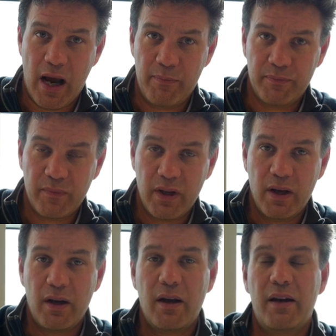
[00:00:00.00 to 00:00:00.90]
app.
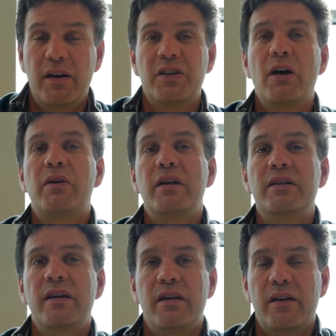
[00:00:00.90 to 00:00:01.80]
And here's how
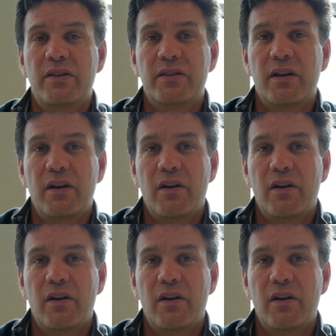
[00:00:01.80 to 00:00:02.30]
easy it is